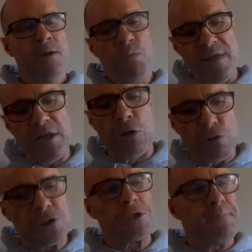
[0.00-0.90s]
Weather
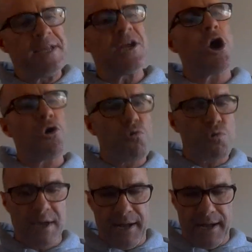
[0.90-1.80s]
looks to be
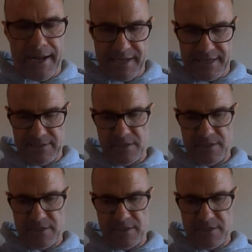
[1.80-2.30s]
okay.